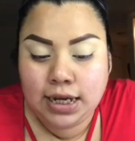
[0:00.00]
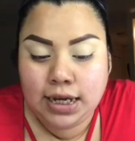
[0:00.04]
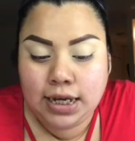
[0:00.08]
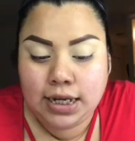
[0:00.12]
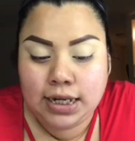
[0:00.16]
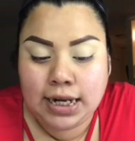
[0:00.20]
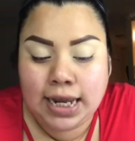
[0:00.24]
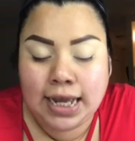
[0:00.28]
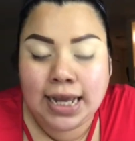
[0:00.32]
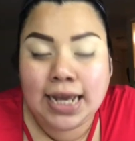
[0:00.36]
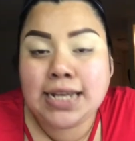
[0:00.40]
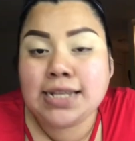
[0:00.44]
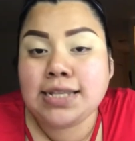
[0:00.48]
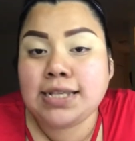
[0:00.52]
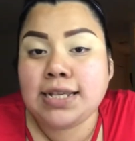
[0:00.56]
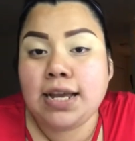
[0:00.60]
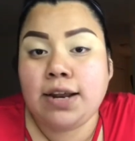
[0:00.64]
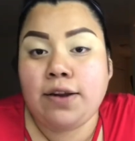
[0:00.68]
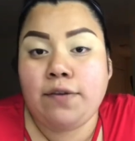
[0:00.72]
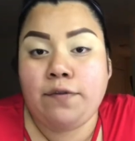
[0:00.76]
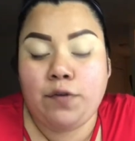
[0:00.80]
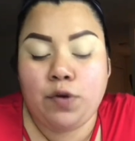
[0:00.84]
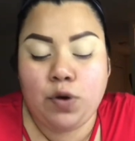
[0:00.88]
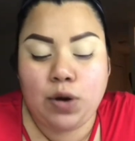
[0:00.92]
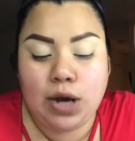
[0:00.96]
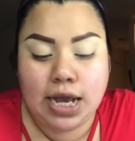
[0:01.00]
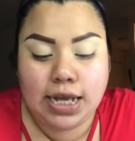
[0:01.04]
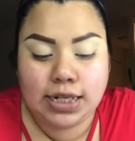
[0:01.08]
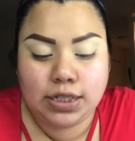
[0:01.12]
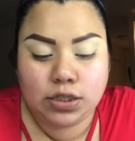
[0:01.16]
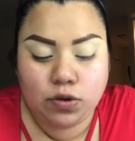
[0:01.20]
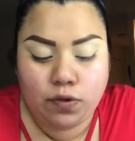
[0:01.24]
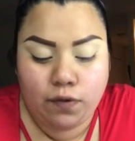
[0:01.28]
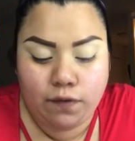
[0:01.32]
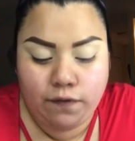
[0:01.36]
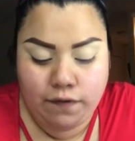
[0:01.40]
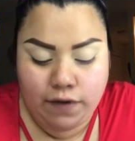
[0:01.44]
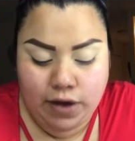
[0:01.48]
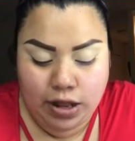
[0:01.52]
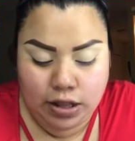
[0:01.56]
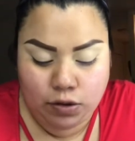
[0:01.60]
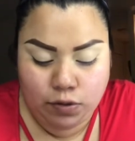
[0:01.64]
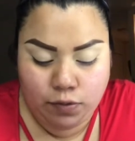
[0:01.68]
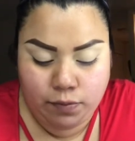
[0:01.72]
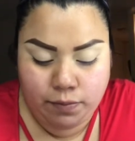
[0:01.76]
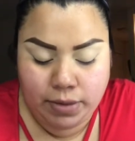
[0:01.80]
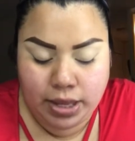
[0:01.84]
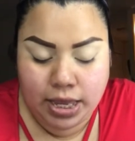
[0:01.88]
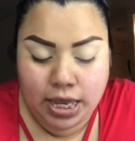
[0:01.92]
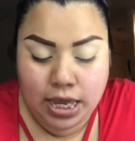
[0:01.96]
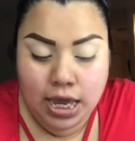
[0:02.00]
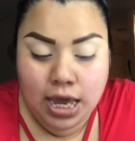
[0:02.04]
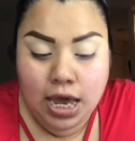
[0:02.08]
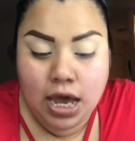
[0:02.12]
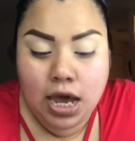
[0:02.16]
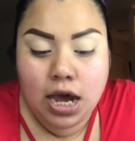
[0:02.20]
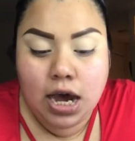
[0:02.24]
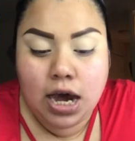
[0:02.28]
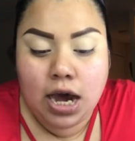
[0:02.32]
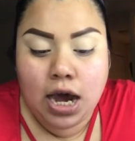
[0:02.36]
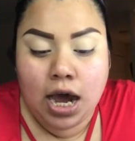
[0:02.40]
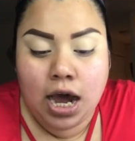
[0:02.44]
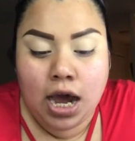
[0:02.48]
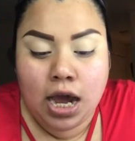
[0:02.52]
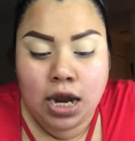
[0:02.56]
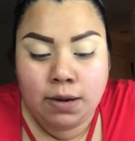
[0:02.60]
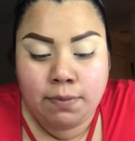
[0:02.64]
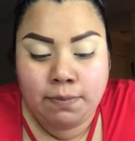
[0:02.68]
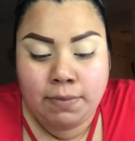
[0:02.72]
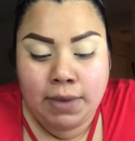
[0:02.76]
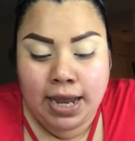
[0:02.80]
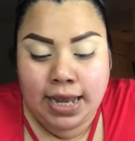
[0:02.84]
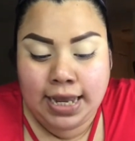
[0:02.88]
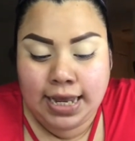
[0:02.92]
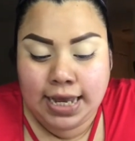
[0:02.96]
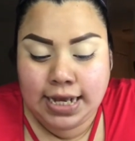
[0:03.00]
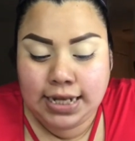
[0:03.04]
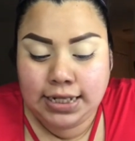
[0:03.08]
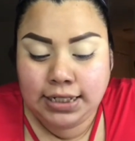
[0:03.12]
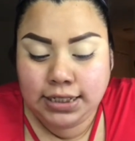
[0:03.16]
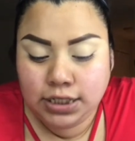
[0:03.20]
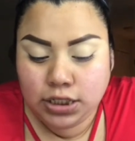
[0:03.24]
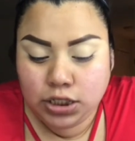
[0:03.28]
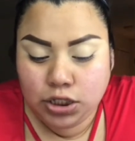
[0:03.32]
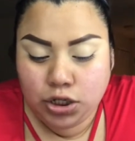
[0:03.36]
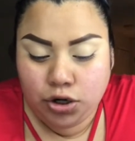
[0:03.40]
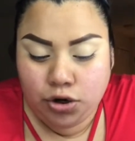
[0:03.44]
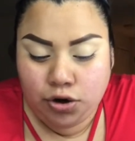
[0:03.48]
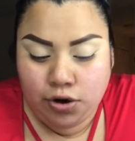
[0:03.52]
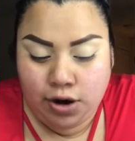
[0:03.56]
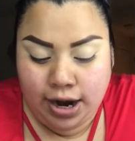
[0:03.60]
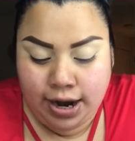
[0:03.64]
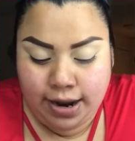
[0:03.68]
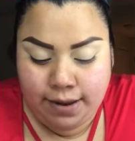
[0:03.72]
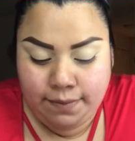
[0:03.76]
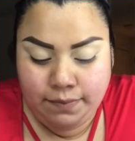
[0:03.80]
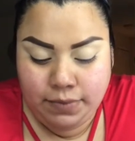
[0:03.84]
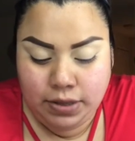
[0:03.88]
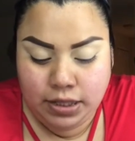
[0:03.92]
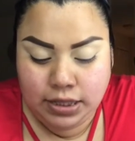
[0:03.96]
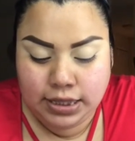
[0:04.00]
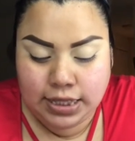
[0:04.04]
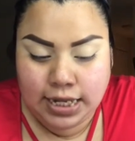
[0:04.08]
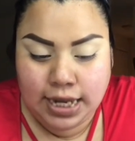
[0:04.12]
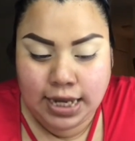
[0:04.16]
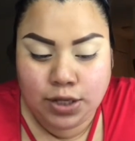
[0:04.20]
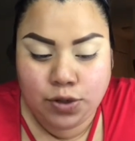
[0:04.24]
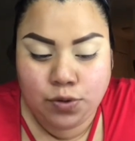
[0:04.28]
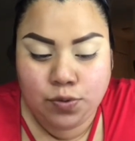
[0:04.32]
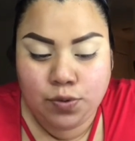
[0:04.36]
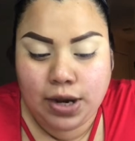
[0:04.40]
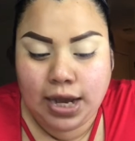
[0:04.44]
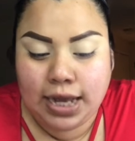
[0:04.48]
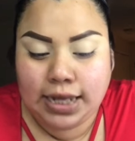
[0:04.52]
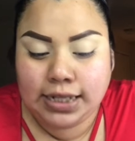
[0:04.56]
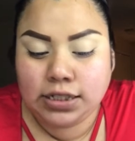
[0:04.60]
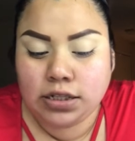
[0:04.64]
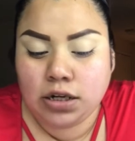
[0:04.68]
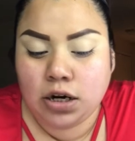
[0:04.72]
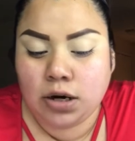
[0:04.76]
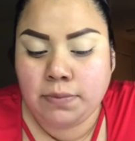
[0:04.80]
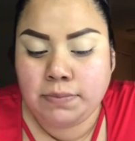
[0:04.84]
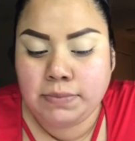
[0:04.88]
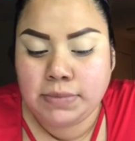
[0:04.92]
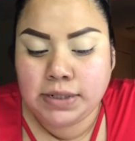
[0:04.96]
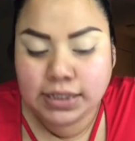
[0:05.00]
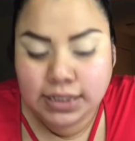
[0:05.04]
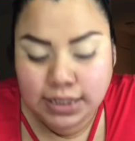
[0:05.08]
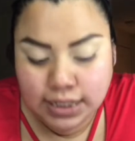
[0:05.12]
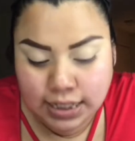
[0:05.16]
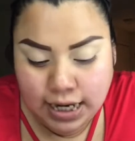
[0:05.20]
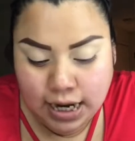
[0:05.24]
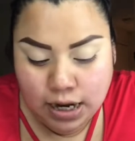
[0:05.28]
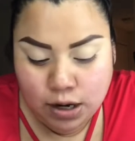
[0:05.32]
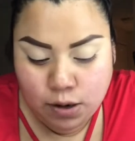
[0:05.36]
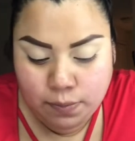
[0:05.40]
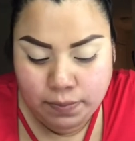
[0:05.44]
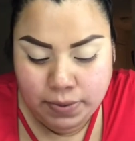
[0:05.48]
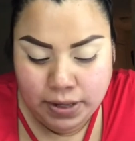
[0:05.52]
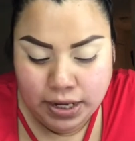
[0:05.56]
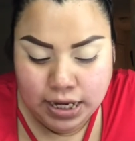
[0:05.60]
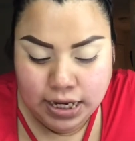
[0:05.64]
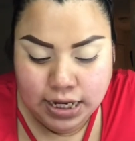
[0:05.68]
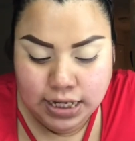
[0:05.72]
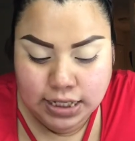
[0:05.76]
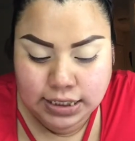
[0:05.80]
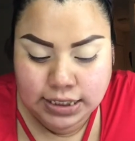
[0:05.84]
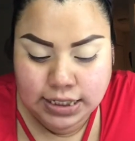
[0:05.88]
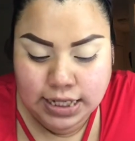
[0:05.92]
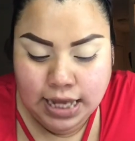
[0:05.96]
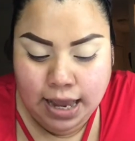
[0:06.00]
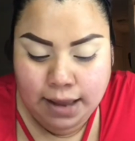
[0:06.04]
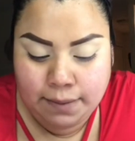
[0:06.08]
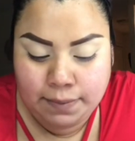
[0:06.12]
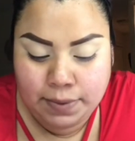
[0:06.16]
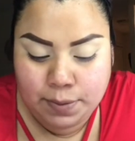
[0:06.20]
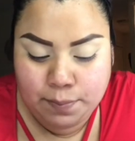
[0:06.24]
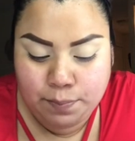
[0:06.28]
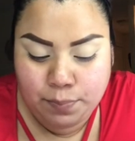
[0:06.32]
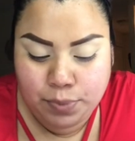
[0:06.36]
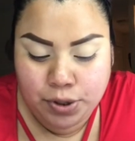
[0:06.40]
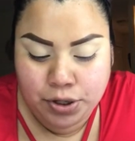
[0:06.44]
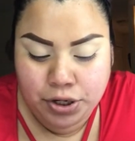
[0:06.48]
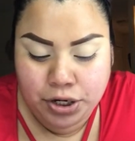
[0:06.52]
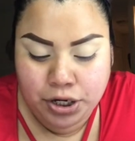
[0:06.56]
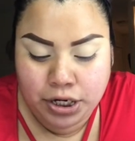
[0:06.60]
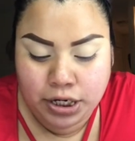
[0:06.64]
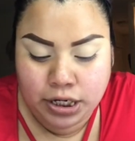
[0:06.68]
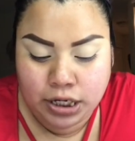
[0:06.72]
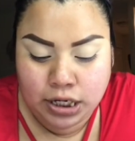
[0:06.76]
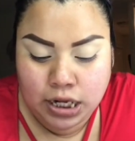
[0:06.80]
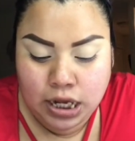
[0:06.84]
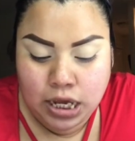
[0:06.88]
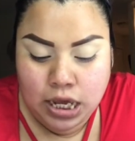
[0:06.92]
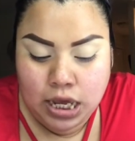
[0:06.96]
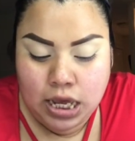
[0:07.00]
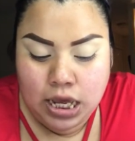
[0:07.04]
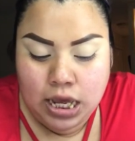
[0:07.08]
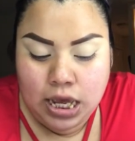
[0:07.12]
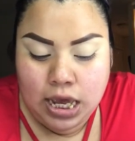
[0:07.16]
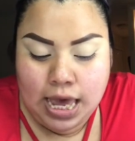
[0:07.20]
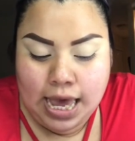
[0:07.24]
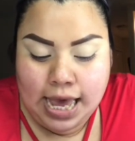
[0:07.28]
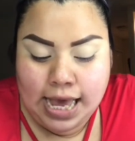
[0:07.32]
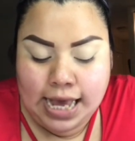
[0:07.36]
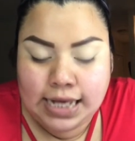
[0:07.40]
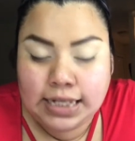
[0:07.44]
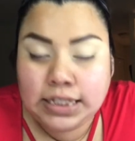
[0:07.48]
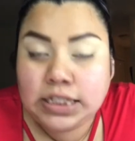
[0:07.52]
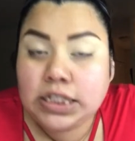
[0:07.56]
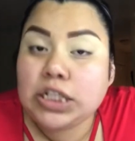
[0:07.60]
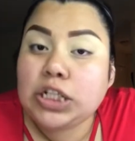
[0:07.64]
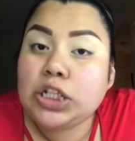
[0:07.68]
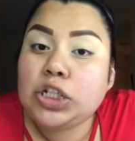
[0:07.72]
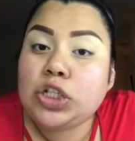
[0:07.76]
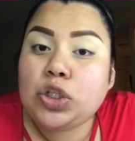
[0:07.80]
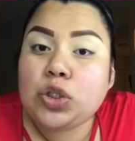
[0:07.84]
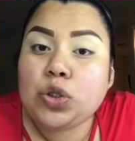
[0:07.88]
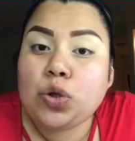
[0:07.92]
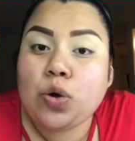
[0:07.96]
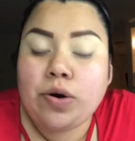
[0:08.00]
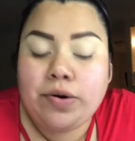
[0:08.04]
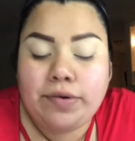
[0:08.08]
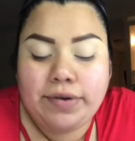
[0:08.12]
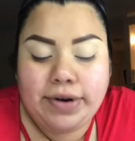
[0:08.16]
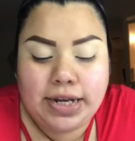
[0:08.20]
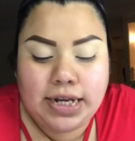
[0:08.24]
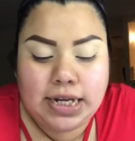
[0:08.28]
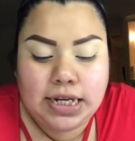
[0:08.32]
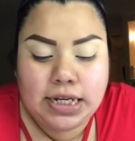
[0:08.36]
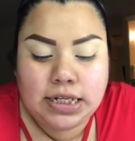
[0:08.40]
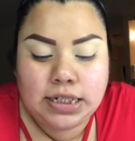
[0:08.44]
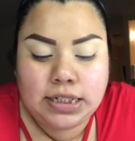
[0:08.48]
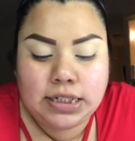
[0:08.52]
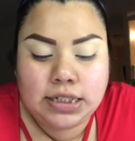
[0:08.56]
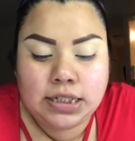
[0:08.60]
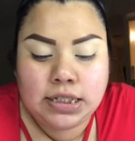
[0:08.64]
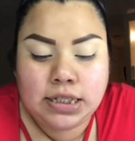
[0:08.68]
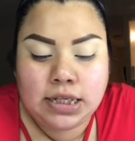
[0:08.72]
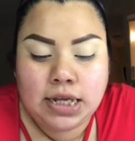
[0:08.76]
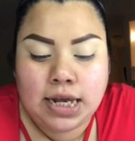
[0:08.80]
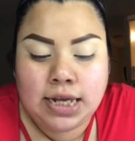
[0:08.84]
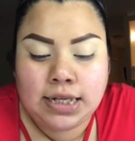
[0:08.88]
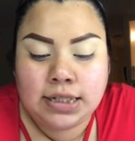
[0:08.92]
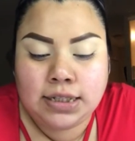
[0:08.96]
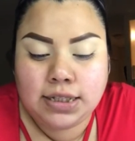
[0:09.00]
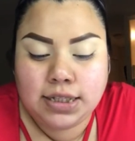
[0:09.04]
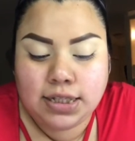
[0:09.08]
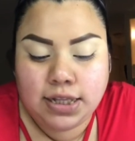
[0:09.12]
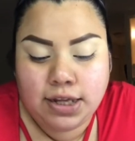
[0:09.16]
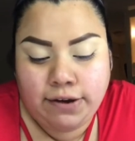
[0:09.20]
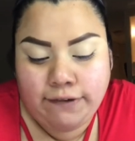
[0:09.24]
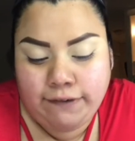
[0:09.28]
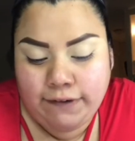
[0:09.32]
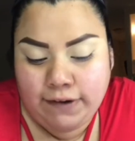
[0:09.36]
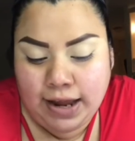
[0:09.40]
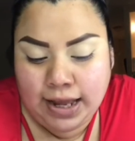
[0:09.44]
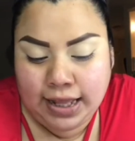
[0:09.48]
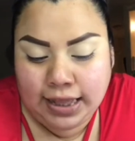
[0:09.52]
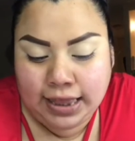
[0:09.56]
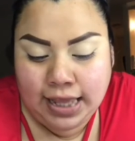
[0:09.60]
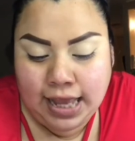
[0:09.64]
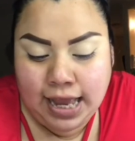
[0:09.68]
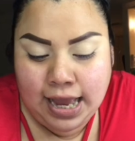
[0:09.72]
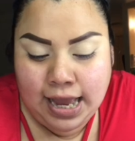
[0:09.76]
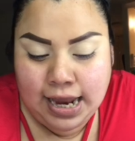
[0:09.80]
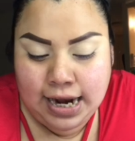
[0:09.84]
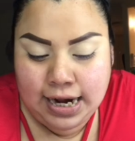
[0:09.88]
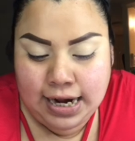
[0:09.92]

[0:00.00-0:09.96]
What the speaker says: Like I said, if you guys don't follow me on my Instagram, then you guys are missing out, because I've been putting Insta stories and stuff like that.